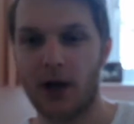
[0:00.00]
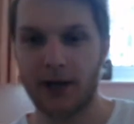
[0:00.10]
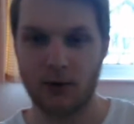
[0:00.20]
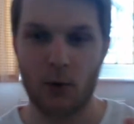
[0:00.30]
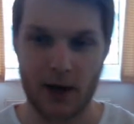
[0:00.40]

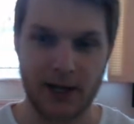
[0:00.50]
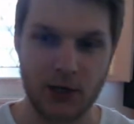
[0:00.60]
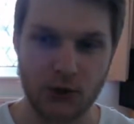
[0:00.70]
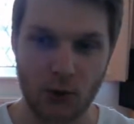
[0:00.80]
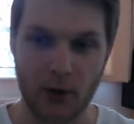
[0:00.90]
I quite
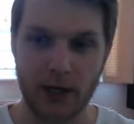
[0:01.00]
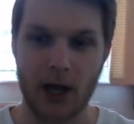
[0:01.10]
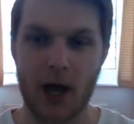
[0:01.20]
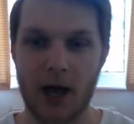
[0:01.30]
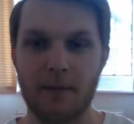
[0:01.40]
enjoy
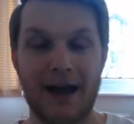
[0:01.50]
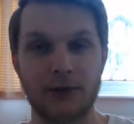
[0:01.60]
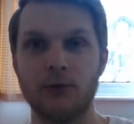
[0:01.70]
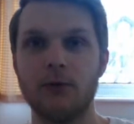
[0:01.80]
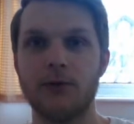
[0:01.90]

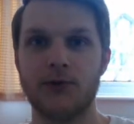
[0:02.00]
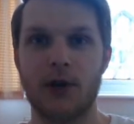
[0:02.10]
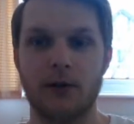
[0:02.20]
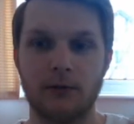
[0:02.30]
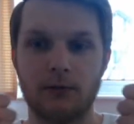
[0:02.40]
metal,
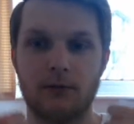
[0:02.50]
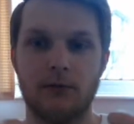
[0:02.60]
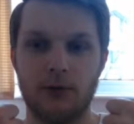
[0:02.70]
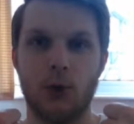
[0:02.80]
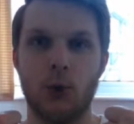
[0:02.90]
so
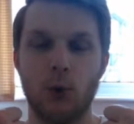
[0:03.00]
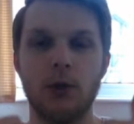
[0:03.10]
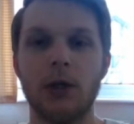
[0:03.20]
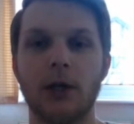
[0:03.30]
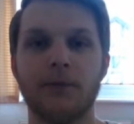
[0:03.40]
cool.